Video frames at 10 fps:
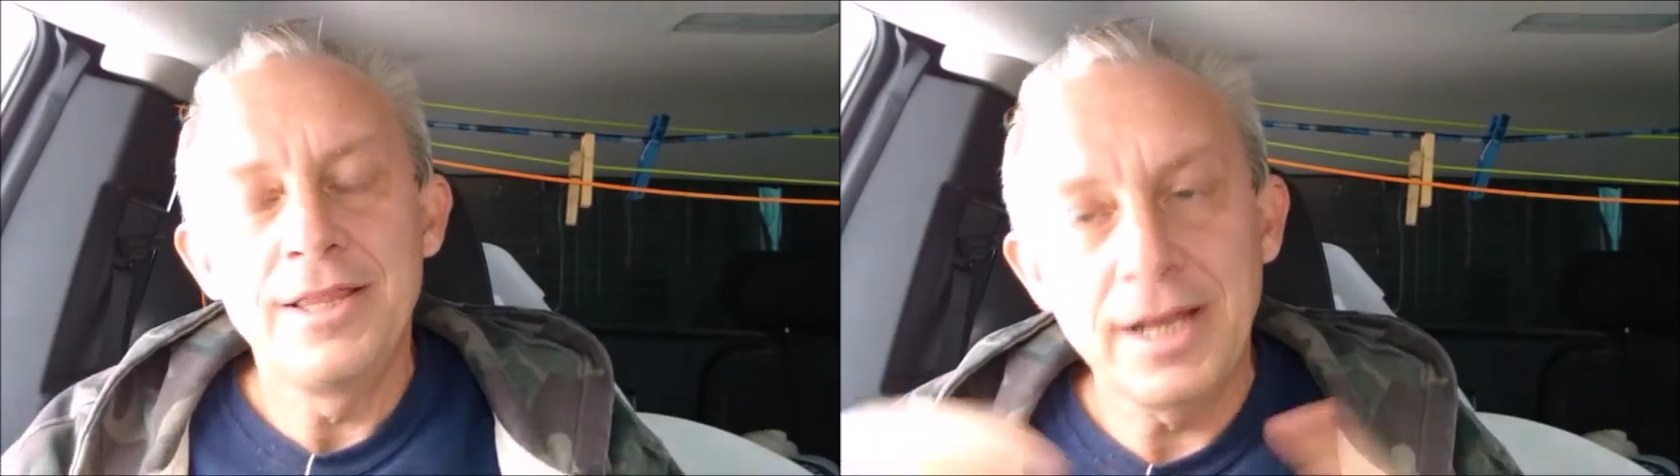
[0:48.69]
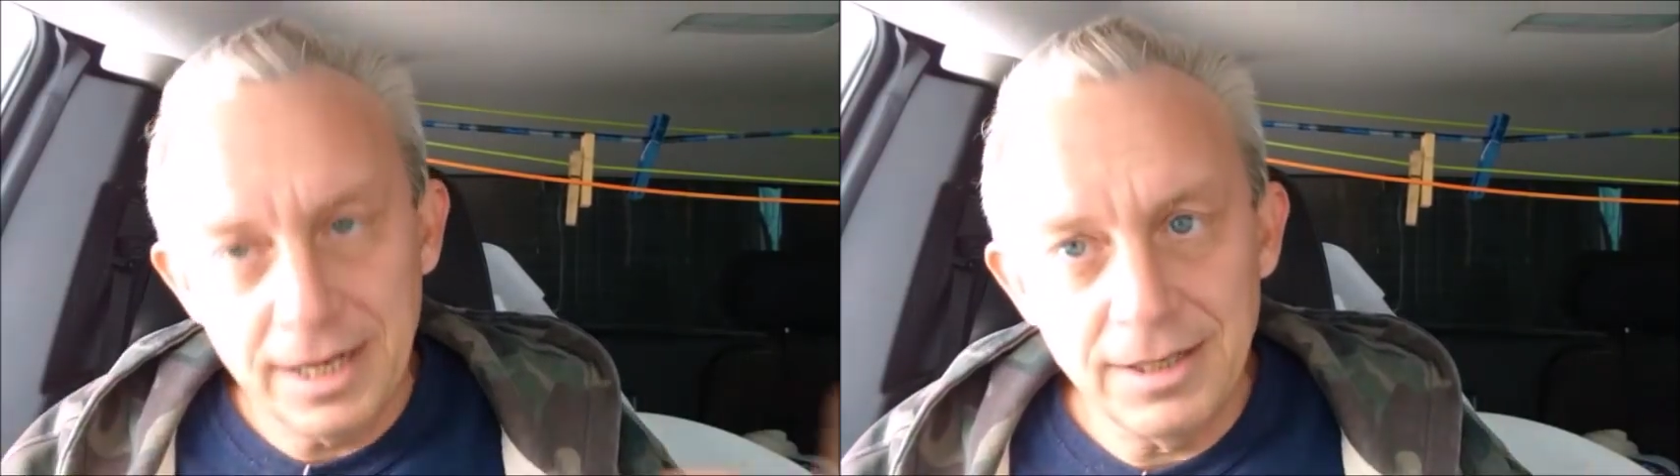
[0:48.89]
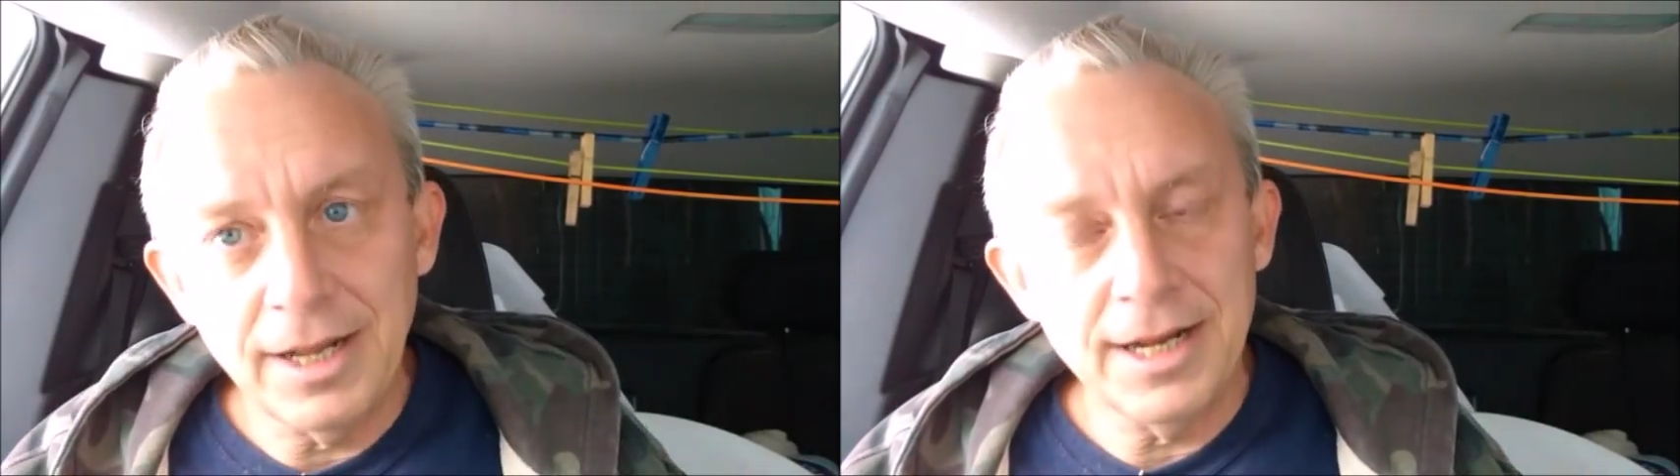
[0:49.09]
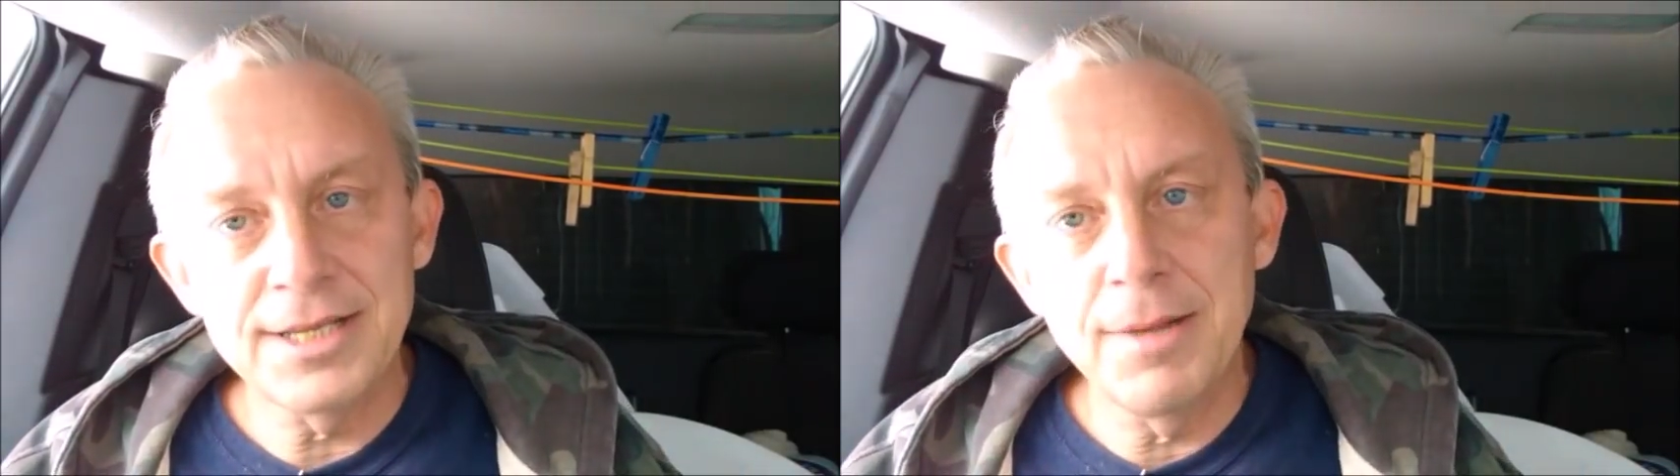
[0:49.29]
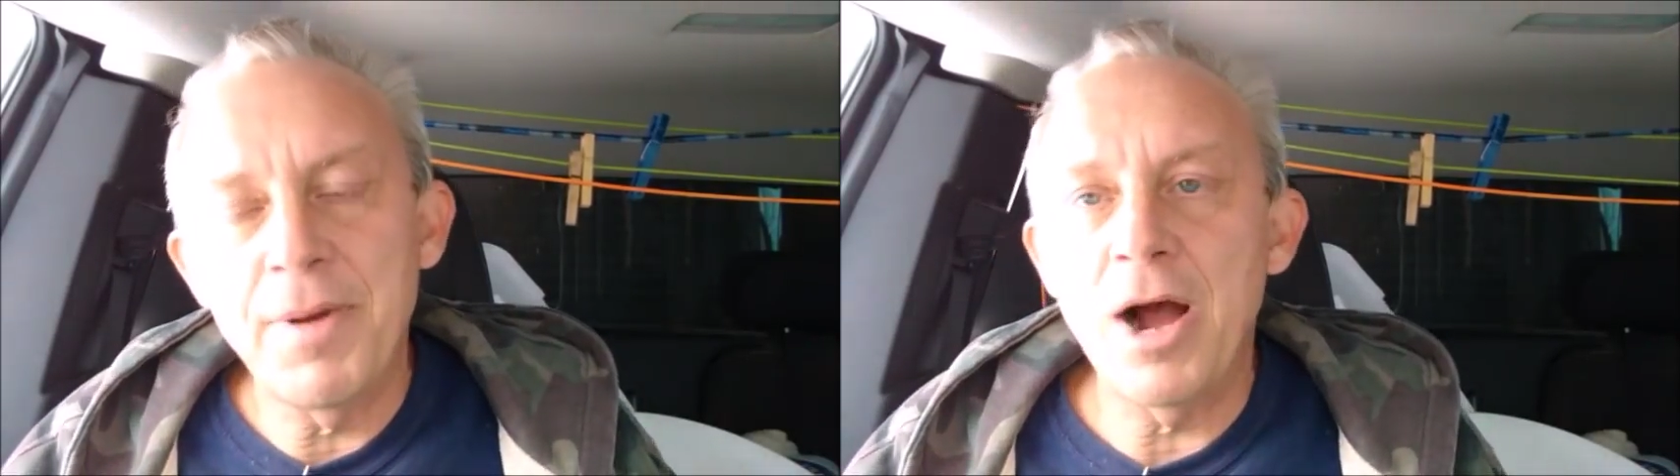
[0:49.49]
that can, like
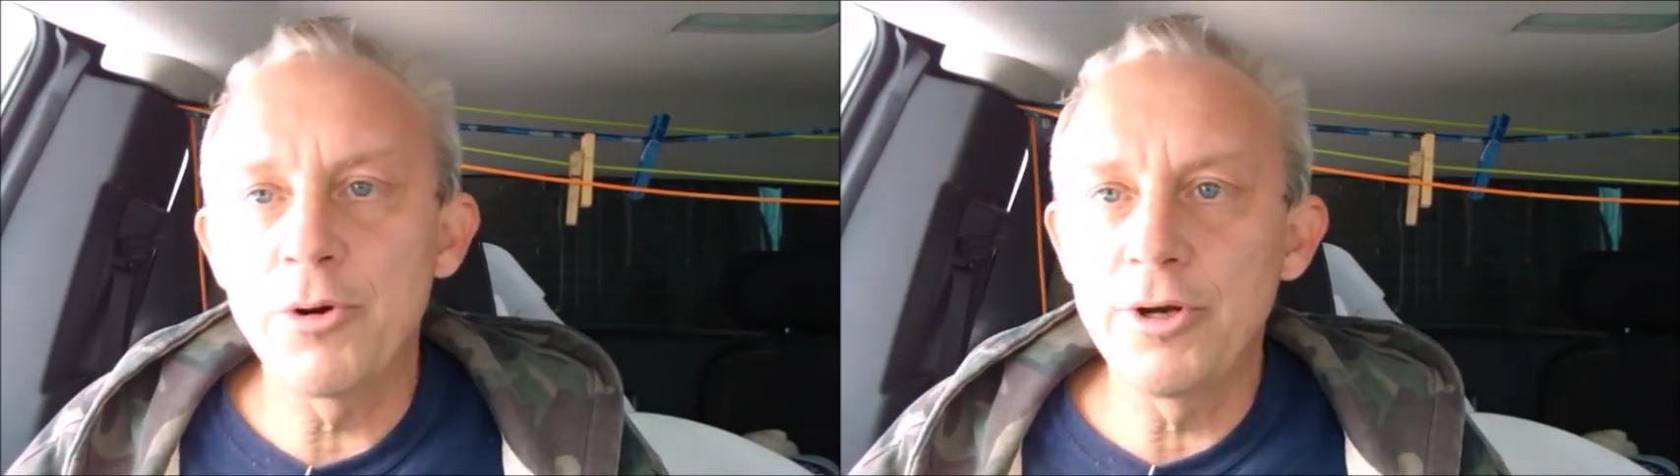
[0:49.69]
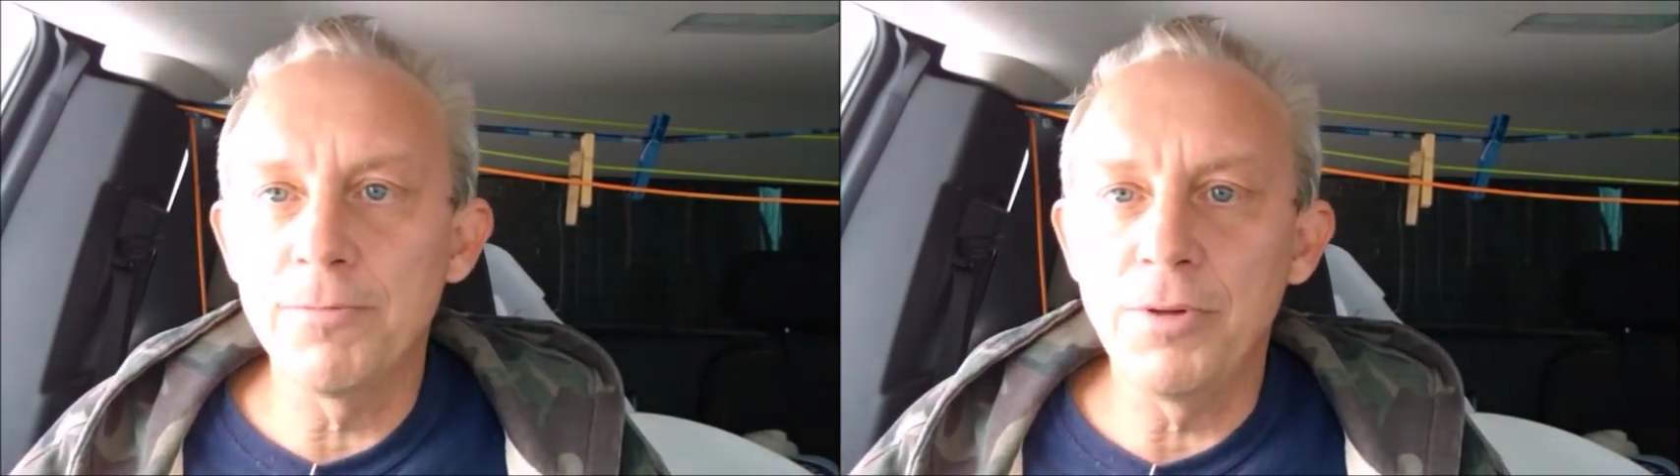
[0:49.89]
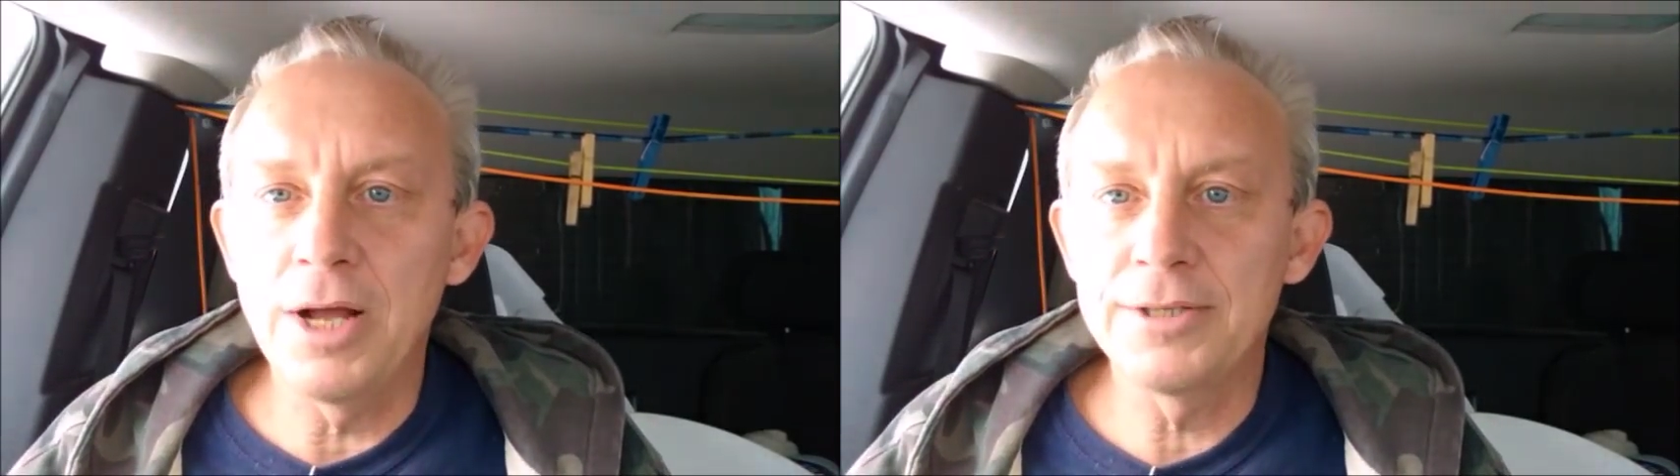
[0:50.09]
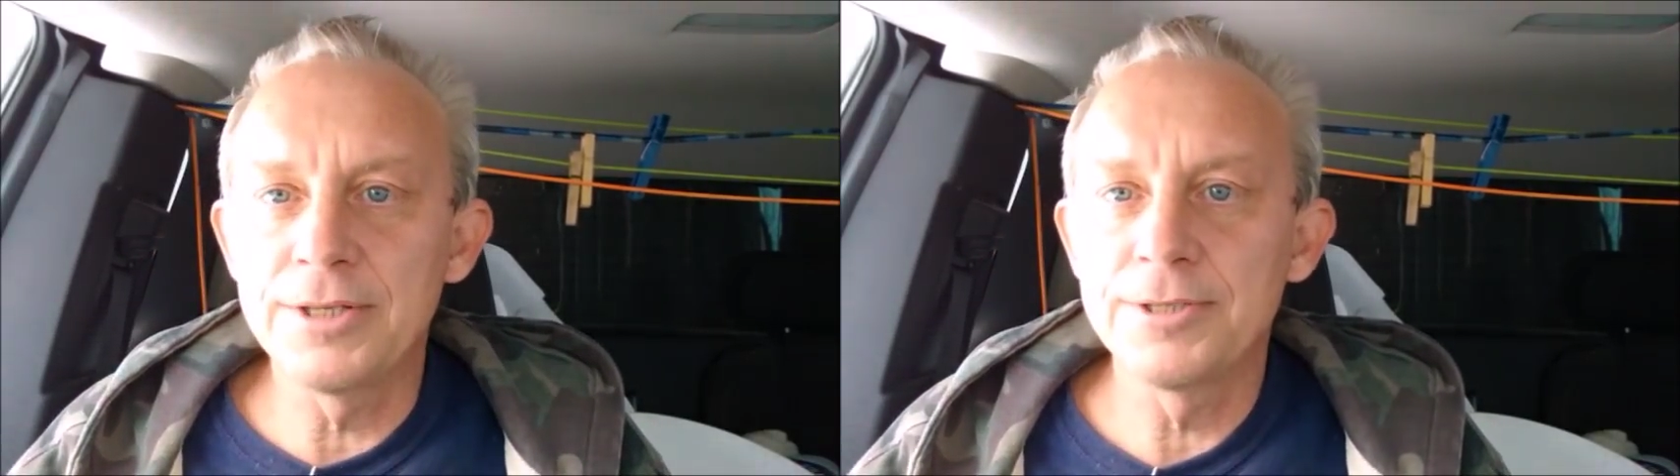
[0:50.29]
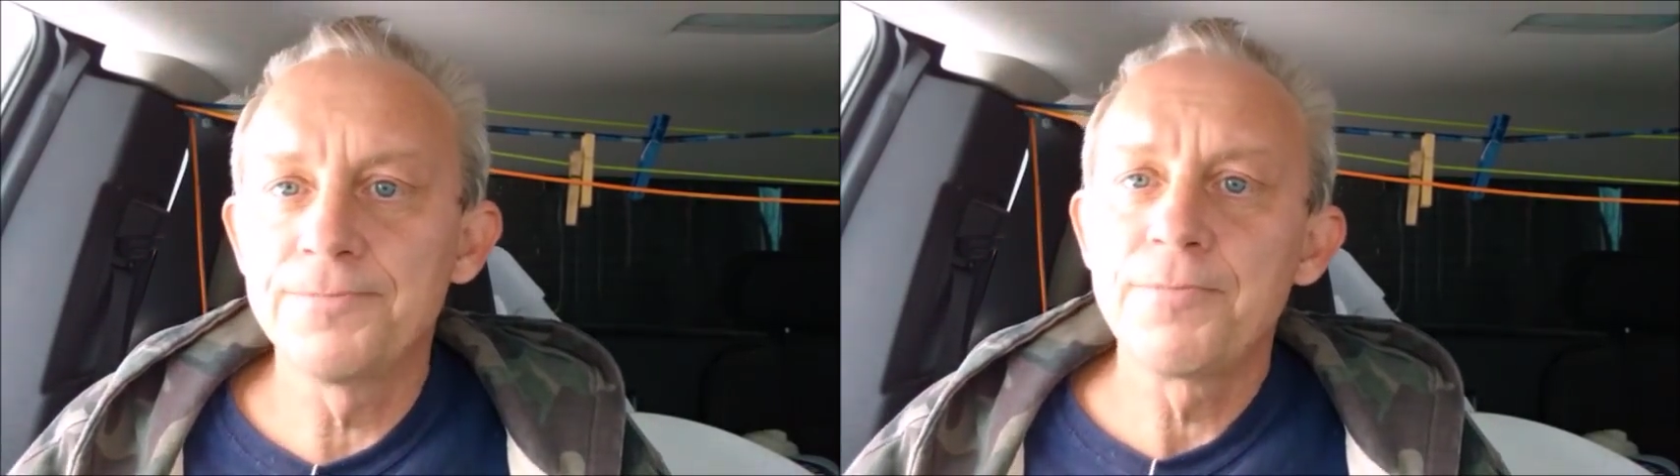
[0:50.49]
I said, power your
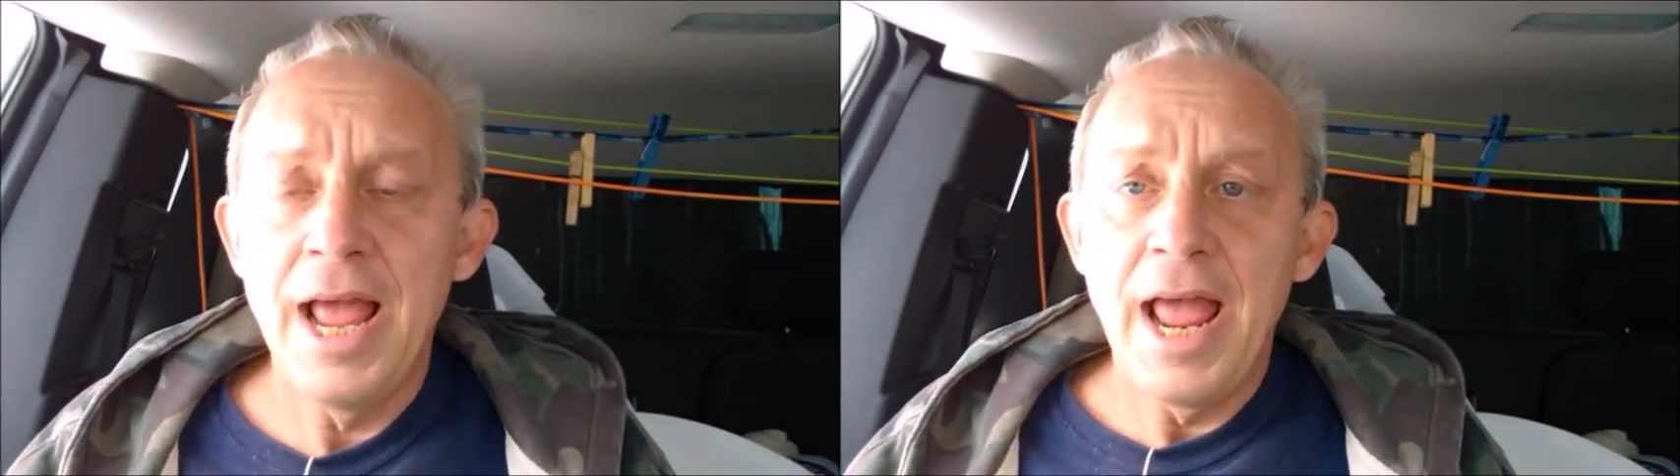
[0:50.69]
appliances.